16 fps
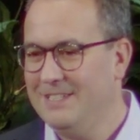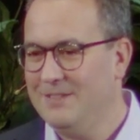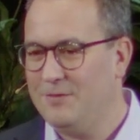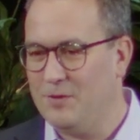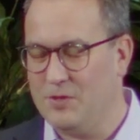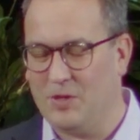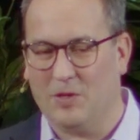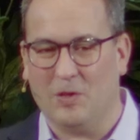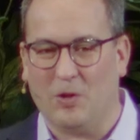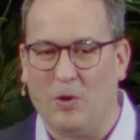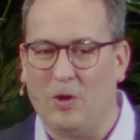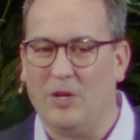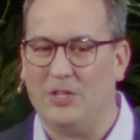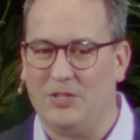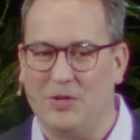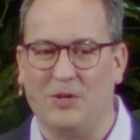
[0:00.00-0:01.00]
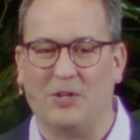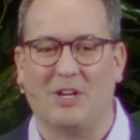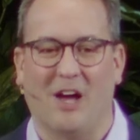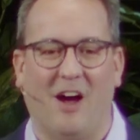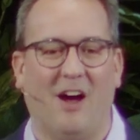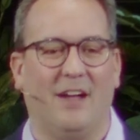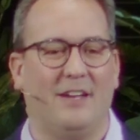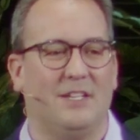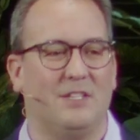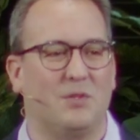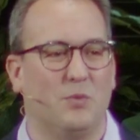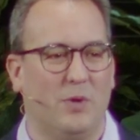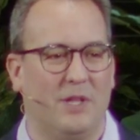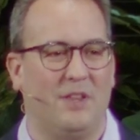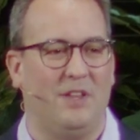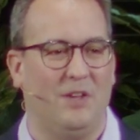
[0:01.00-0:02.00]
For the Lord your God is
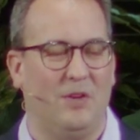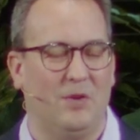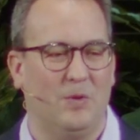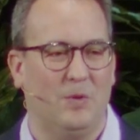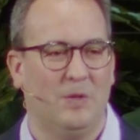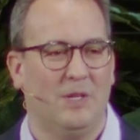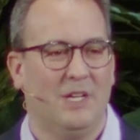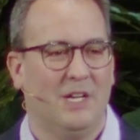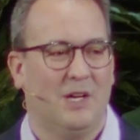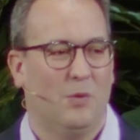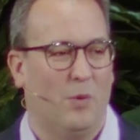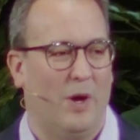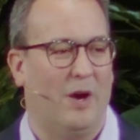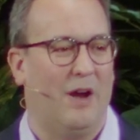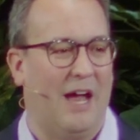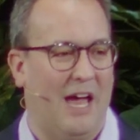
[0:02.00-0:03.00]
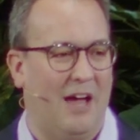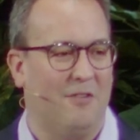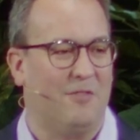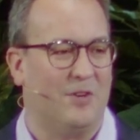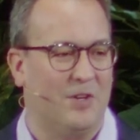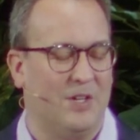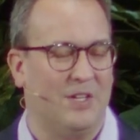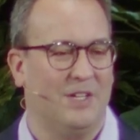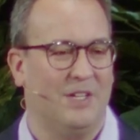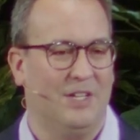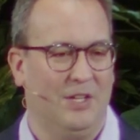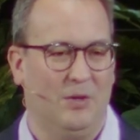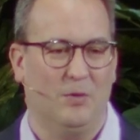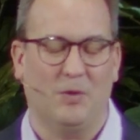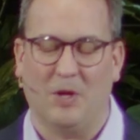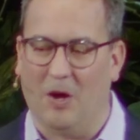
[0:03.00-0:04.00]
with you wherever
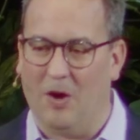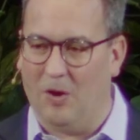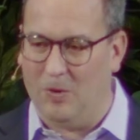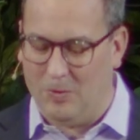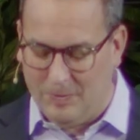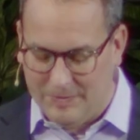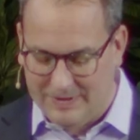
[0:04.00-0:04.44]
you go.